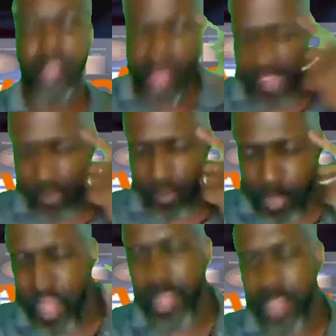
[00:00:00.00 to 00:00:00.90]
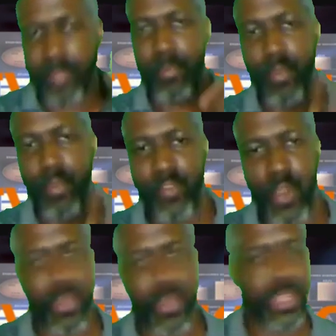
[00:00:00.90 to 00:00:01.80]
Have a plan. Move
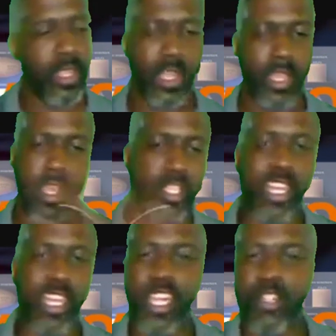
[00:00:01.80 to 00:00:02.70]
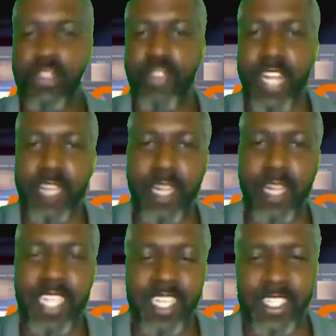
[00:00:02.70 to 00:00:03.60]
forward. So you can get those great
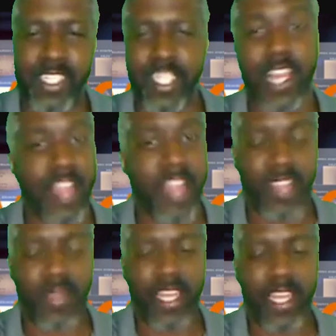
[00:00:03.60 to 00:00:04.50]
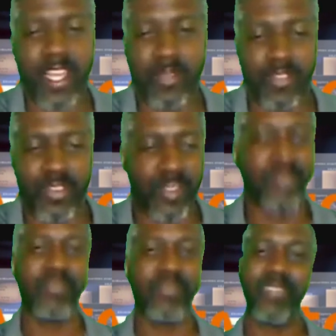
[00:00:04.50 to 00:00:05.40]
expectations. That way they can come true.
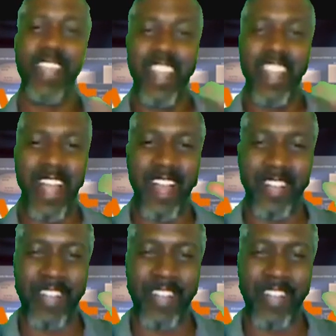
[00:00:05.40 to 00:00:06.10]
Have a